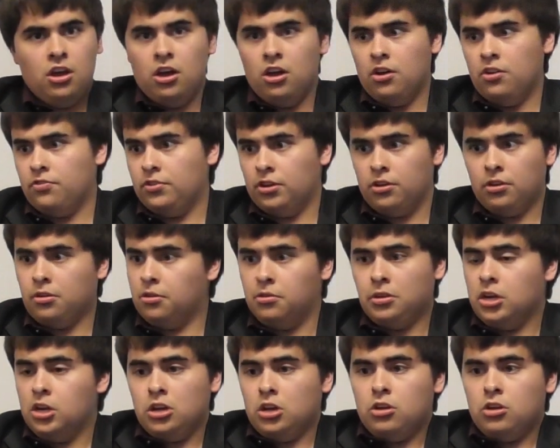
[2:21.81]
of uh,
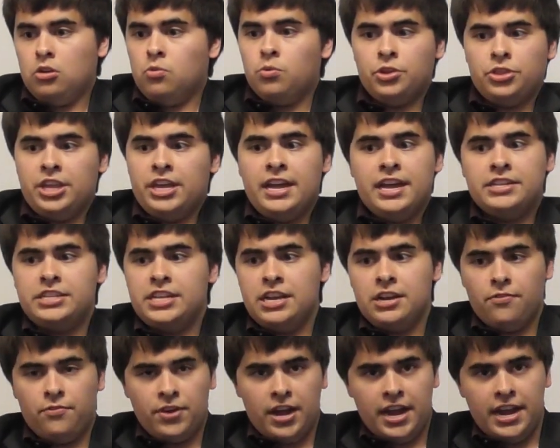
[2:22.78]
what they
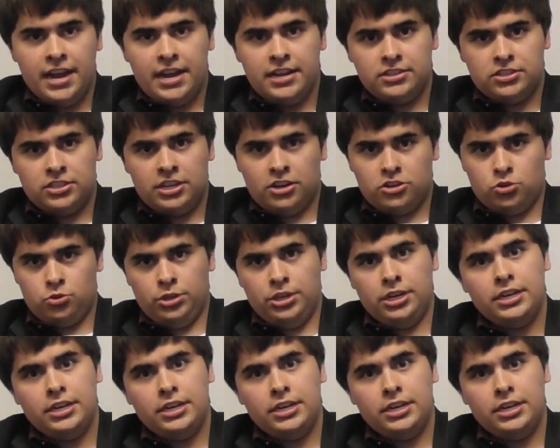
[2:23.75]
identify as sexual.